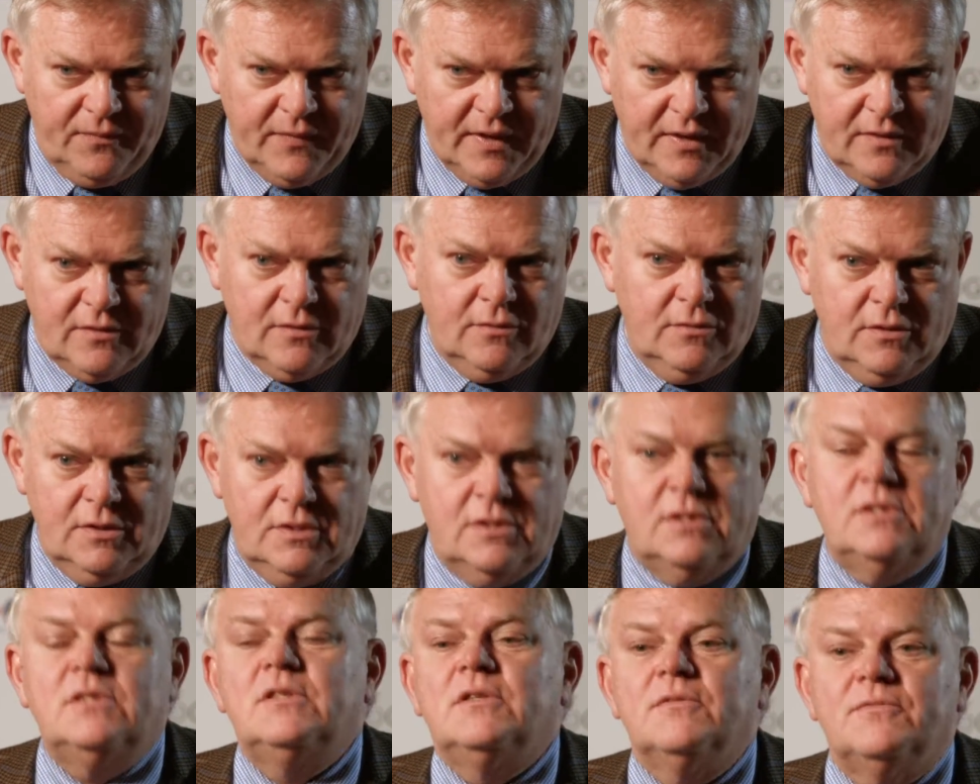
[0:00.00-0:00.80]
And so
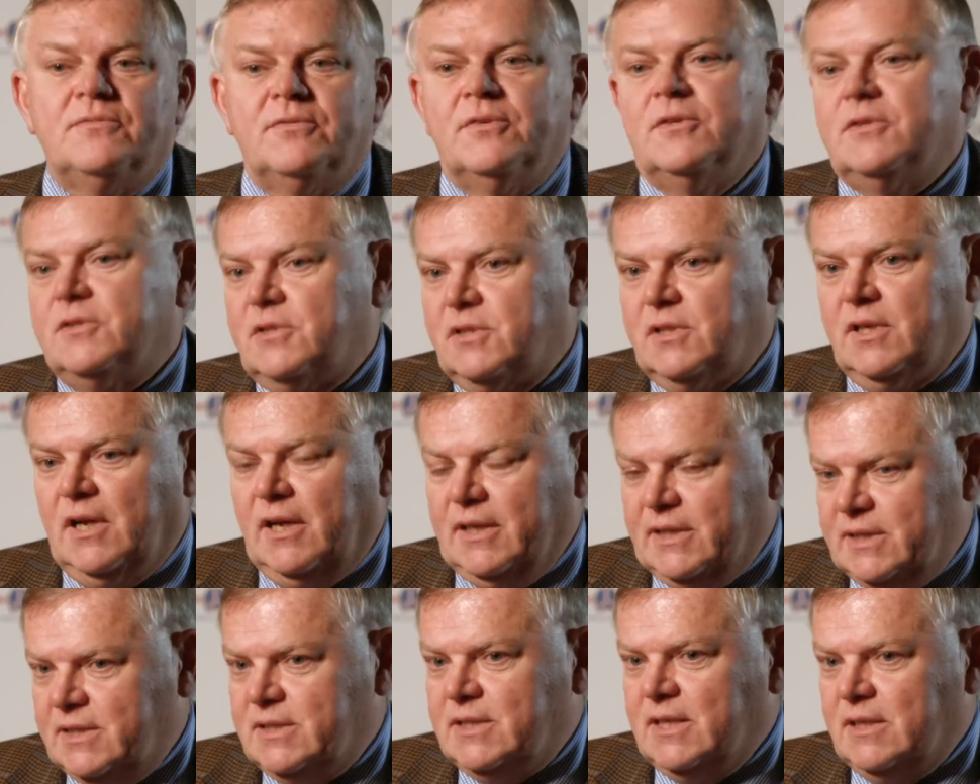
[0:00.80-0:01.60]
this is the first
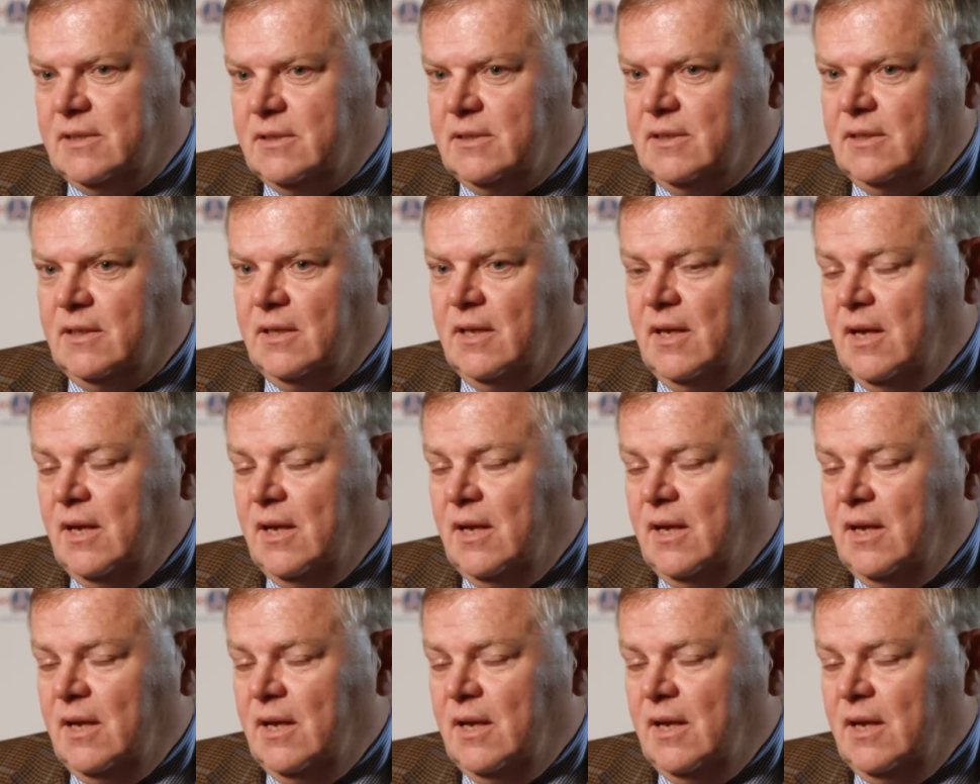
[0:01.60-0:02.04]
line setting.